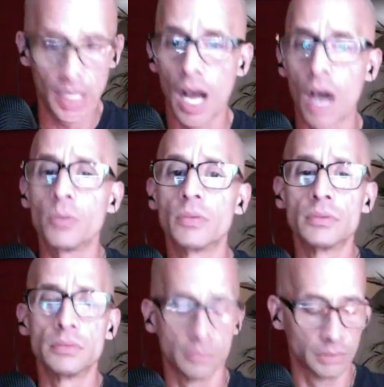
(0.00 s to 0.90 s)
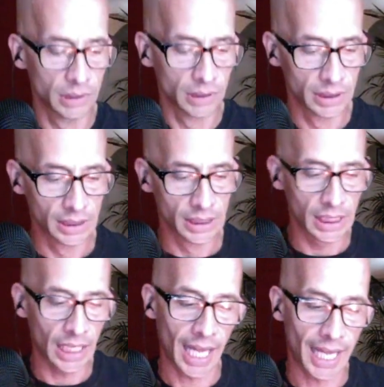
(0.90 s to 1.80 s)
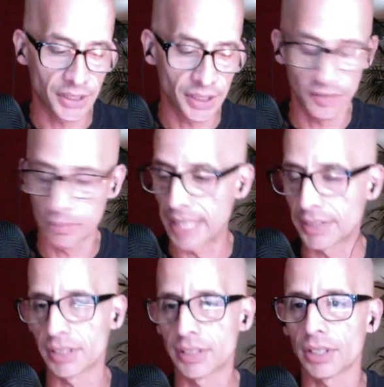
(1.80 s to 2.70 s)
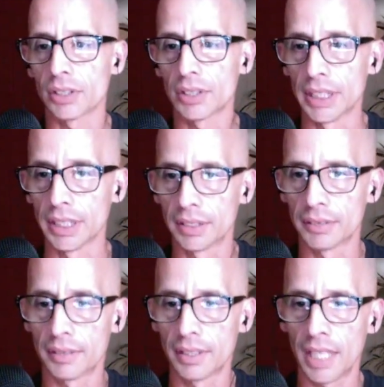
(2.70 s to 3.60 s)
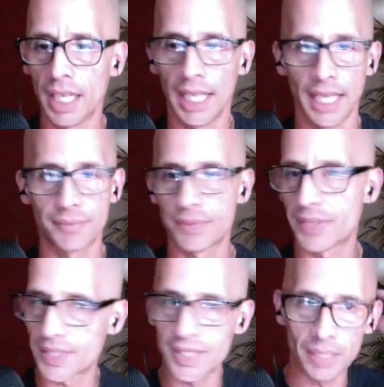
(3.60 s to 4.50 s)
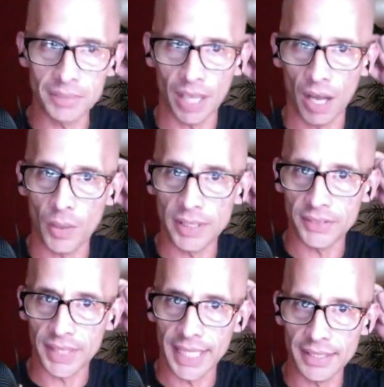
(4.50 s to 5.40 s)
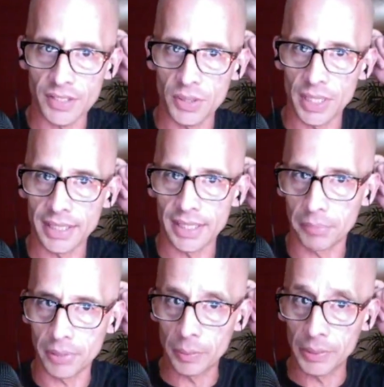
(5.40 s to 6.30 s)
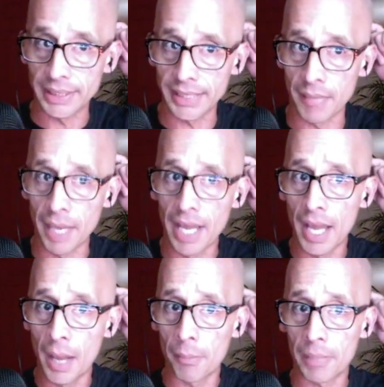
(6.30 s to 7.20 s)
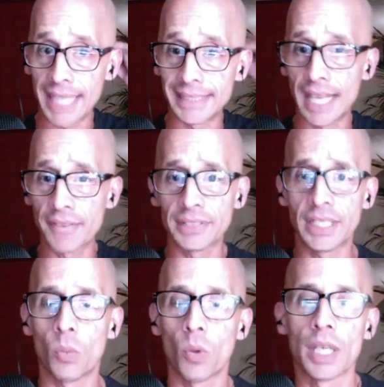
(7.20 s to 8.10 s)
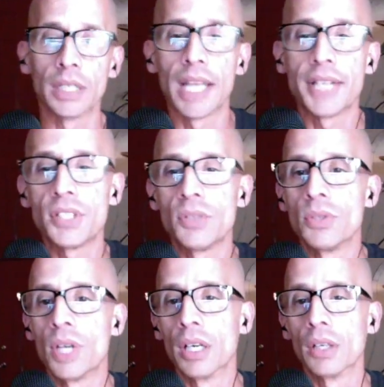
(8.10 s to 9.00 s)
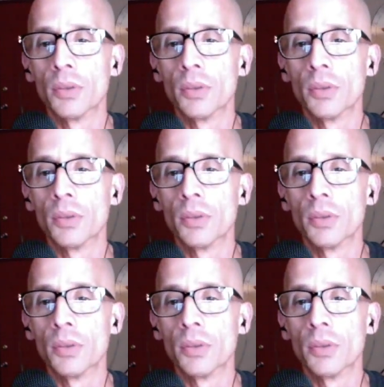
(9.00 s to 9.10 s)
Oh, I should have mentioned earlier, and I seem to always forget to do it at the appropriate time, but I definitely want to let you know